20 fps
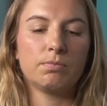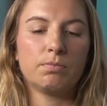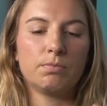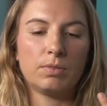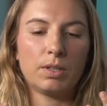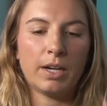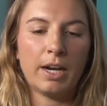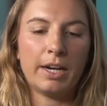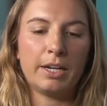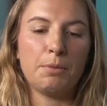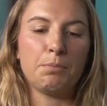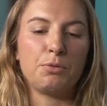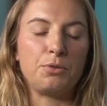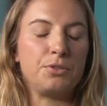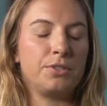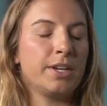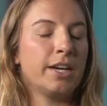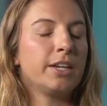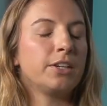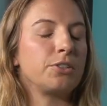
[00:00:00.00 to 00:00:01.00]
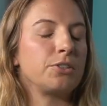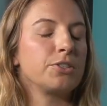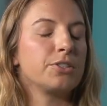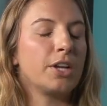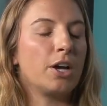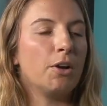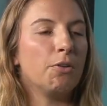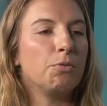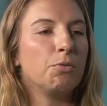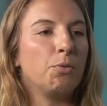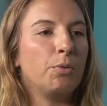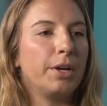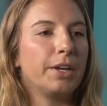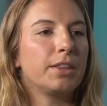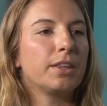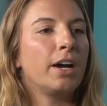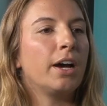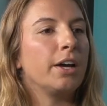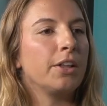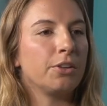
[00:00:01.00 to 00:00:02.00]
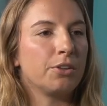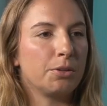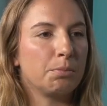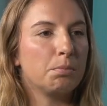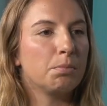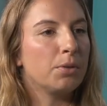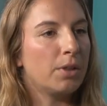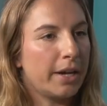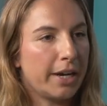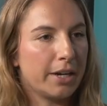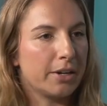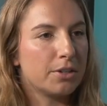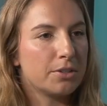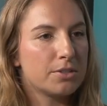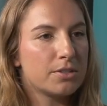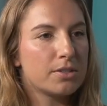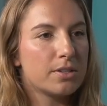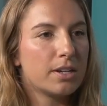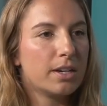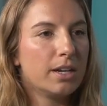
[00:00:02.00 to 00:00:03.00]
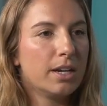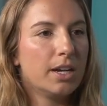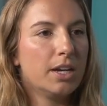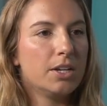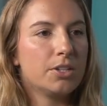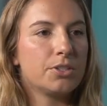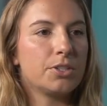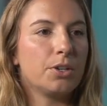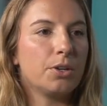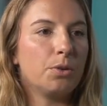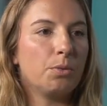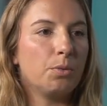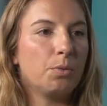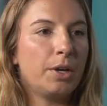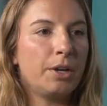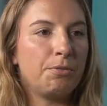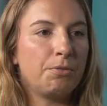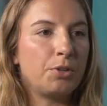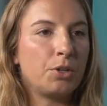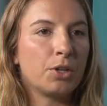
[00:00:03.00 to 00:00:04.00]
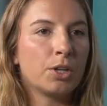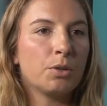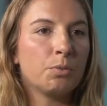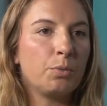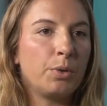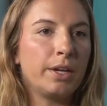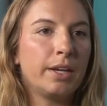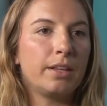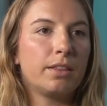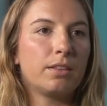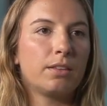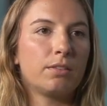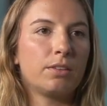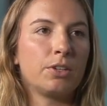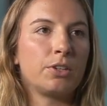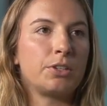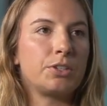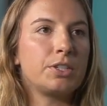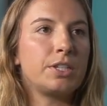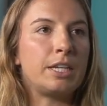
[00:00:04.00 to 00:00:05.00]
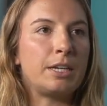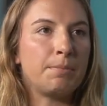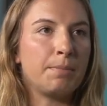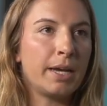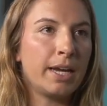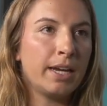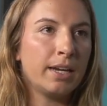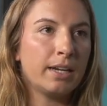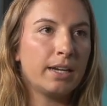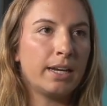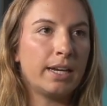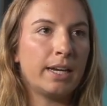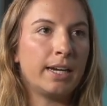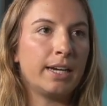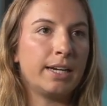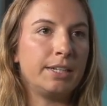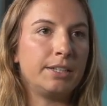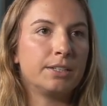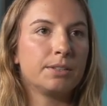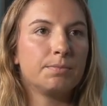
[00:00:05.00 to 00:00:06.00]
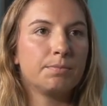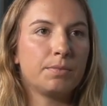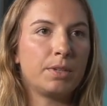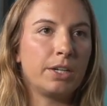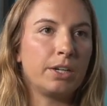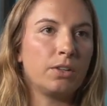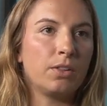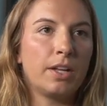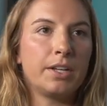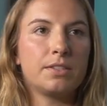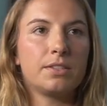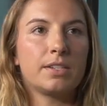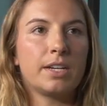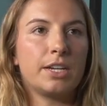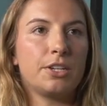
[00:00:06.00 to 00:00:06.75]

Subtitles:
kind of present yourself with other players. So if you're with your teammate and, let's say